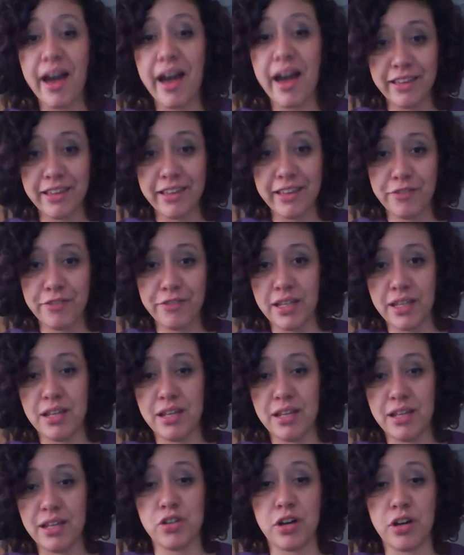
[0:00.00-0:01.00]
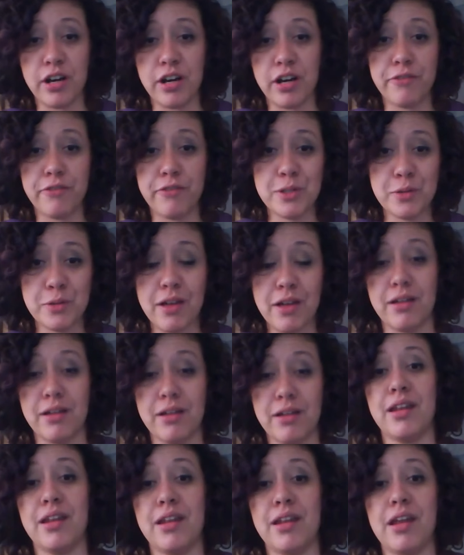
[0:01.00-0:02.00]
I left it in a jar for too
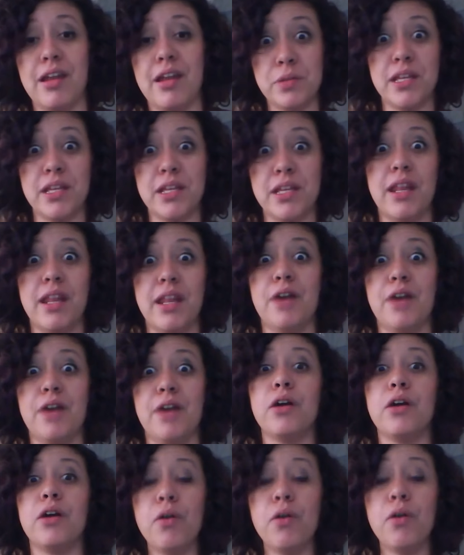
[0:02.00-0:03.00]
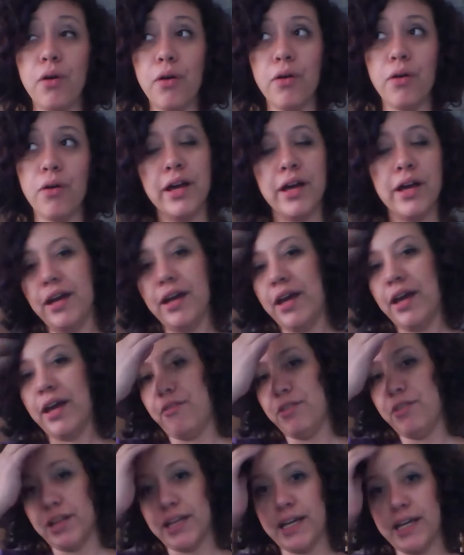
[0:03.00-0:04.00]
long, and I opened it, and I was like, whoo!
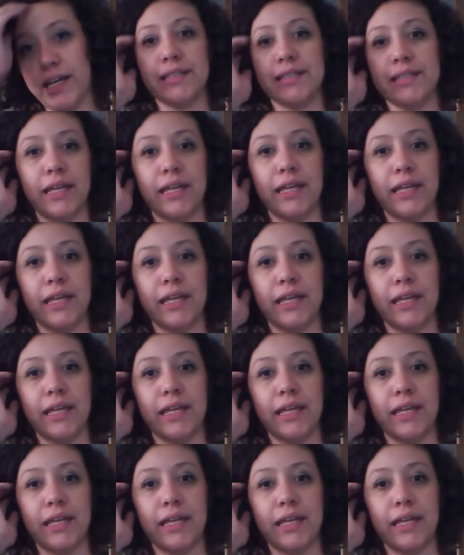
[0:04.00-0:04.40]
I realized that,